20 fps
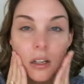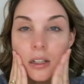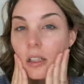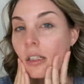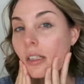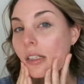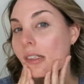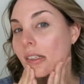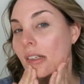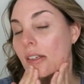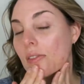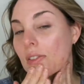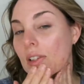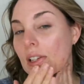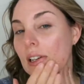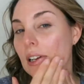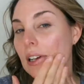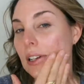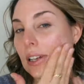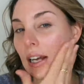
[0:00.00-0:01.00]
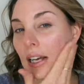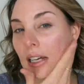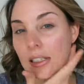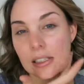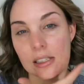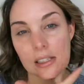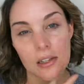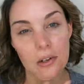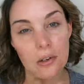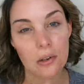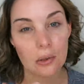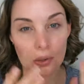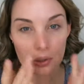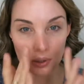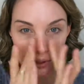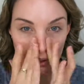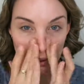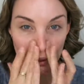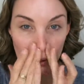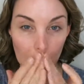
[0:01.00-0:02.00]
Just gives it a nice little
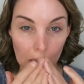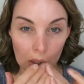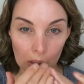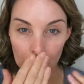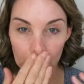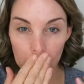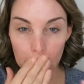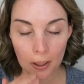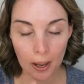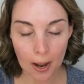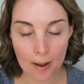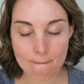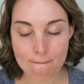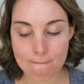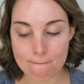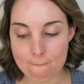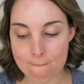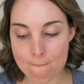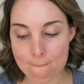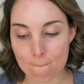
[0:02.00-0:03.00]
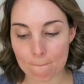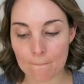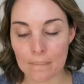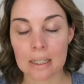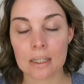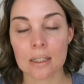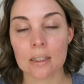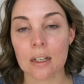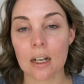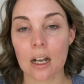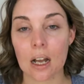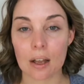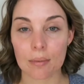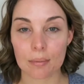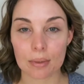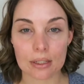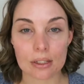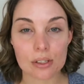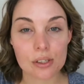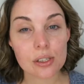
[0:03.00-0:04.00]
glow. I'm
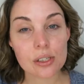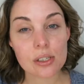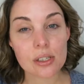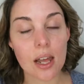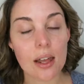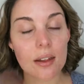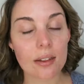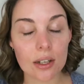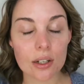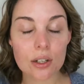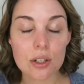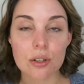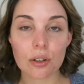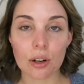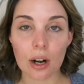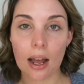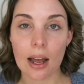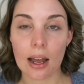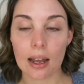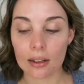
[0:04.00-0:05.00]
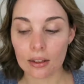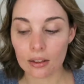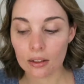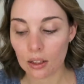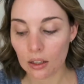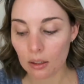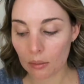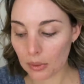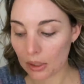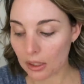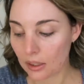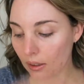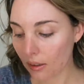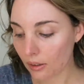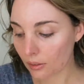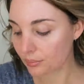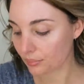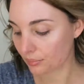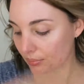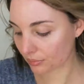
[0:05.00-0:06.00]
gonna just let that dry a
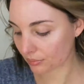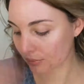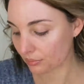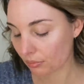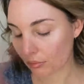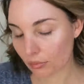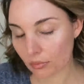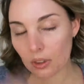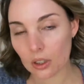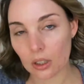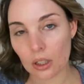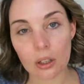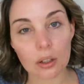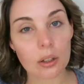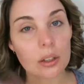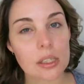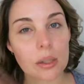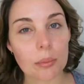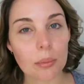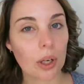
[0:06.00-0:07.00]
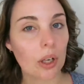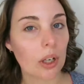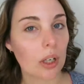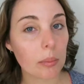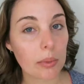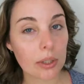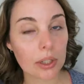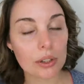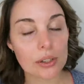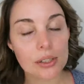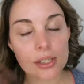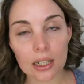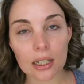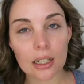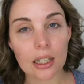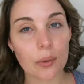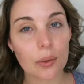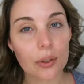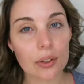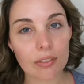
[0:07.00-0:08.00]
minute because I'm not gonna be using
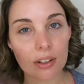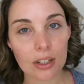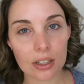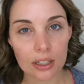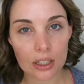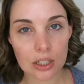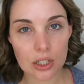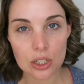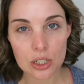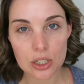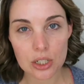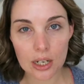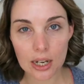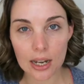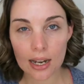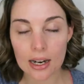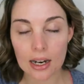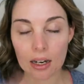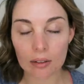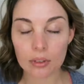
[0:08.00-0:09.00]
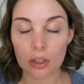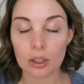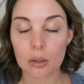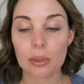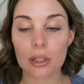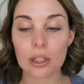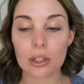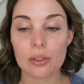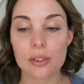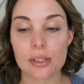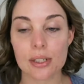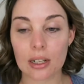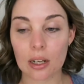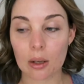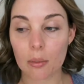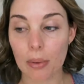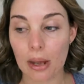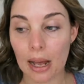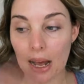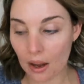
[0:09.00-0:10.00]
liquid foundation today. I'm gonna be using a
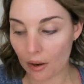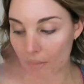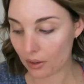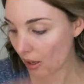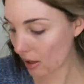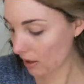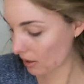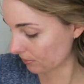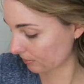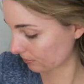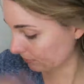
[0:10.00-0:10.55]
powder.